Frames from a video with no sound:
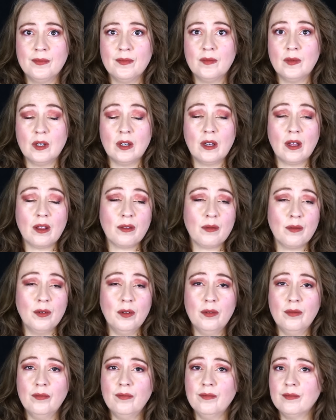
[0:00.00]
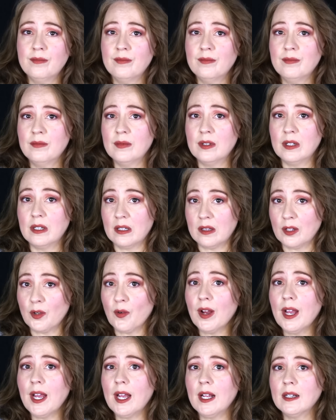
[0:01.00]
You got through. You got the
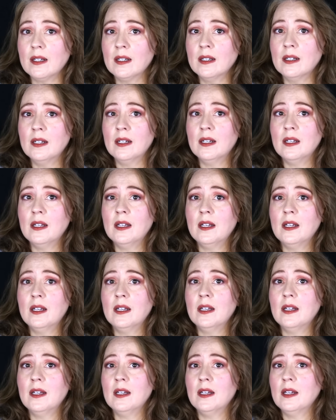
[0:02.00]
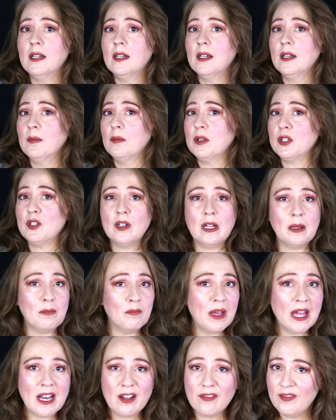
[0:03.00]
grade. But you didn't
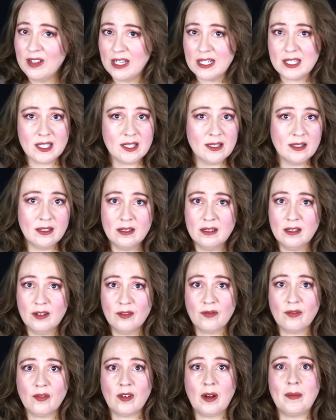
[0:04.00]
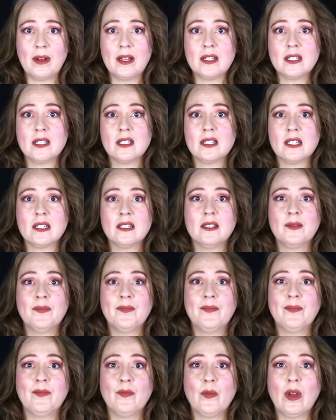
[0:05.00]
benefit from it.
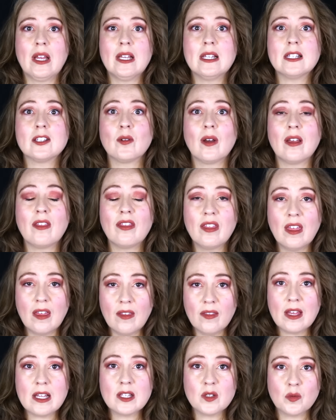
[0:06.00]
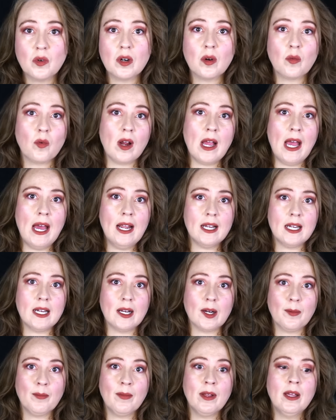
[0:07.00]
Right? So I think that's where we're at
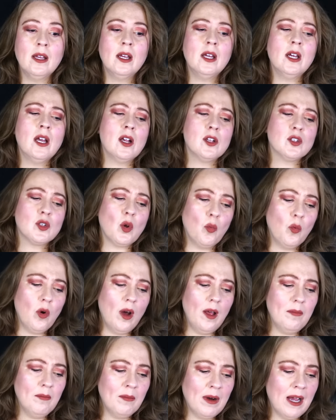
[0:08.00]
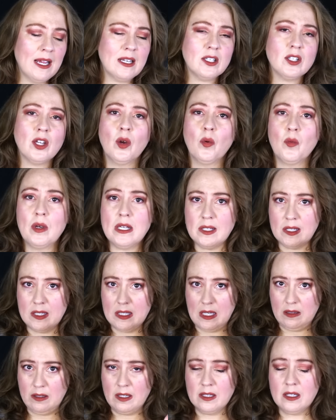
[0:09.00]
here. So what might we
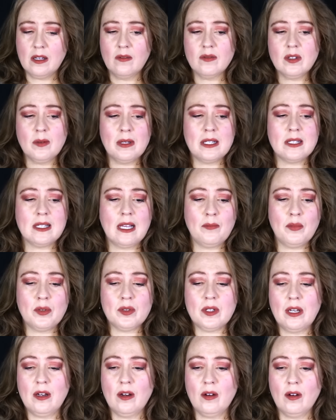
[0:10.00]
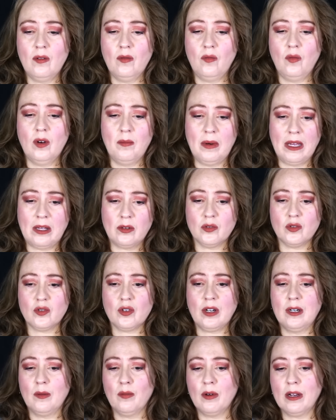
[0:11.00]
see? Let's give some examples here of what Michael's
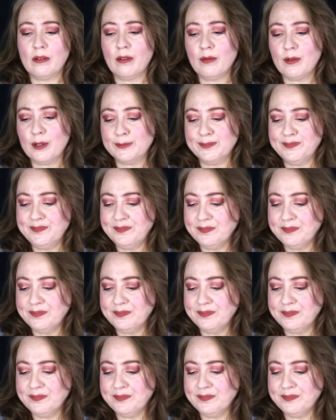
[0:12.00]
trying to bring through.